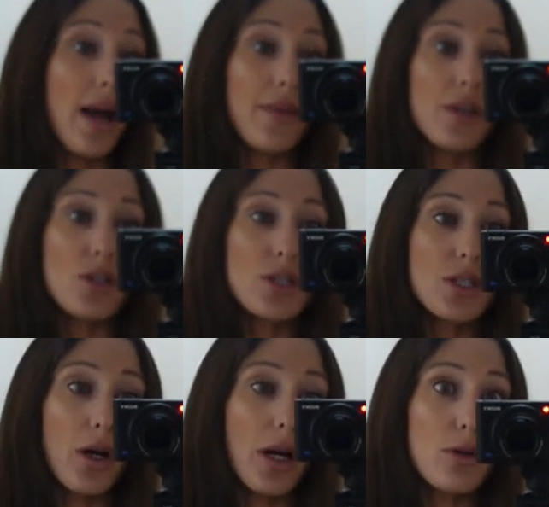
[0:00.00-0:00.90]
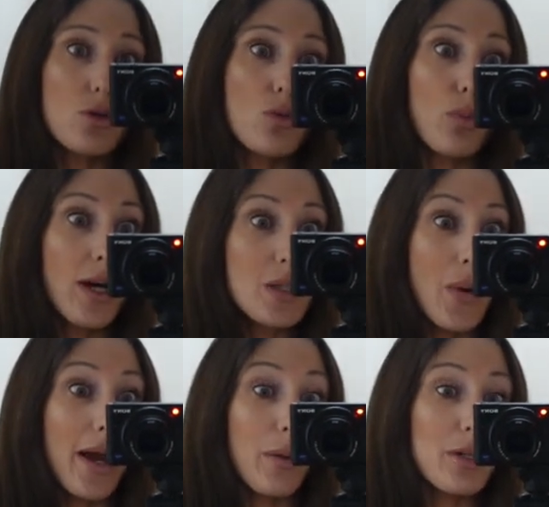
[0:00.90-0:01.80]
and then just go down to
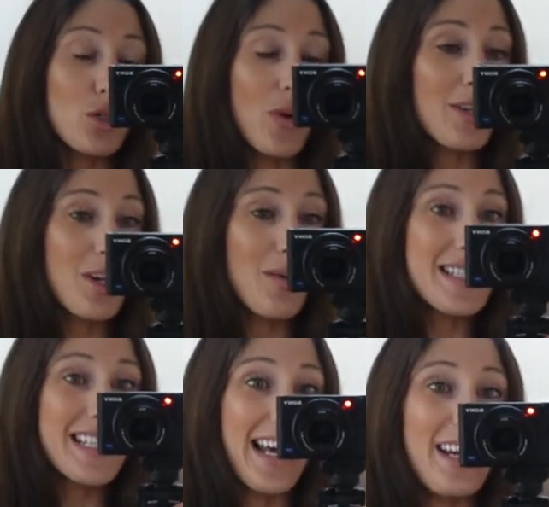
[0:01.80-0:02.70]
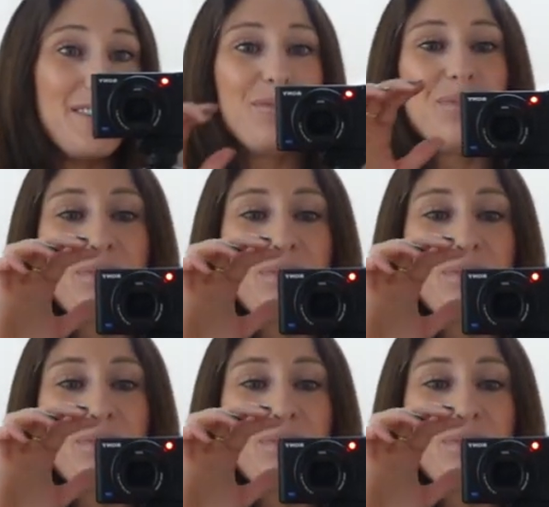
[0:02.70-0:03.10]
Braeswick, which is where the show is today.